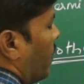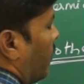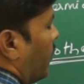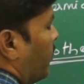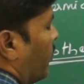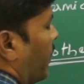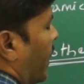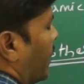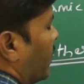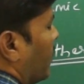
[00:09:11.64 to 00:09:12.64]
reversible
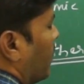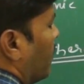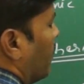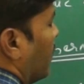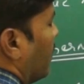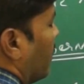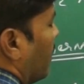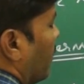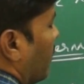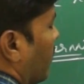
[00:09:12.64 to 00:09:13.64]
reaction
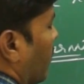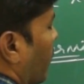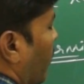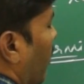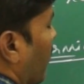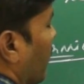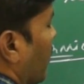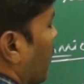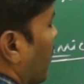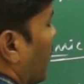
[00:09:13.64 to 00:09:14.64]
to form
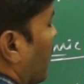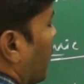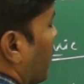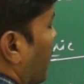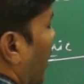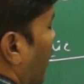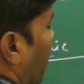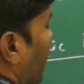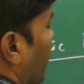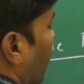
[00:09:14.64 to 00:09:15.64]
salt
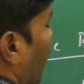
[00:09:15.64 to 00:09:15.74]
plus